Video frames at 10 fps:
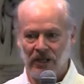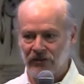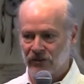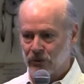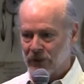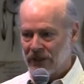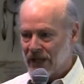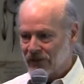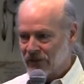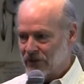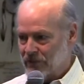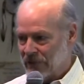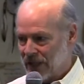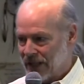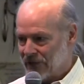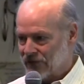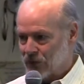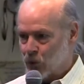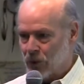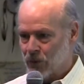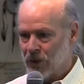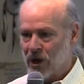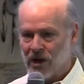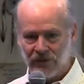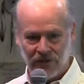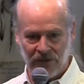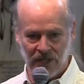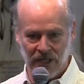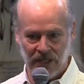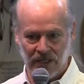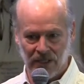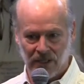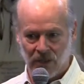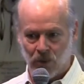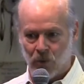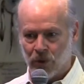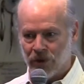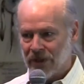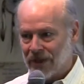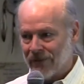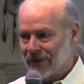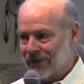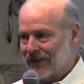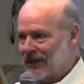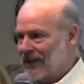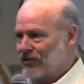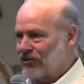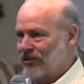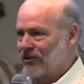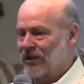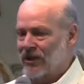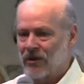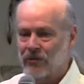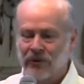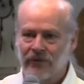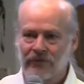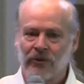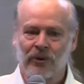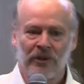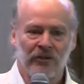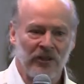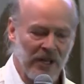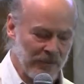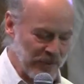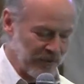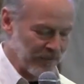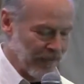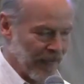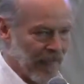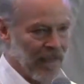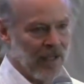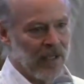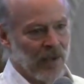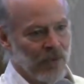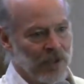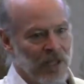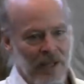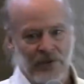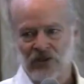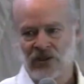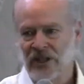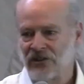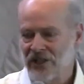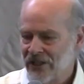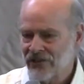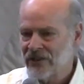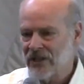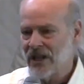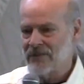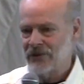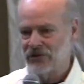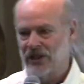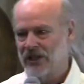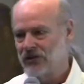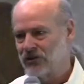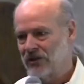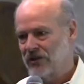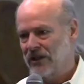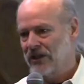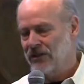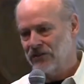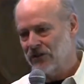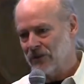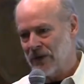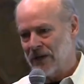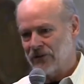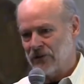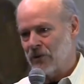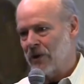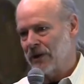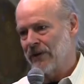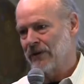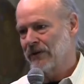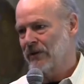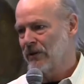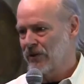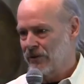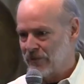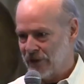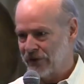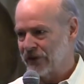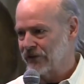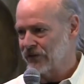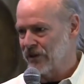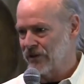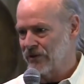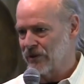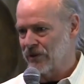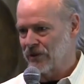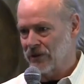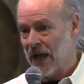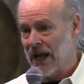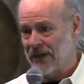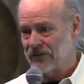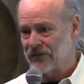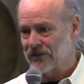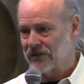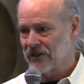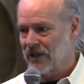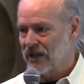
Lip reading: until we get to the place where we are today, where the issue with, for example, with climate change isn't climate change. It isn't the rising water or the melting snow or ice.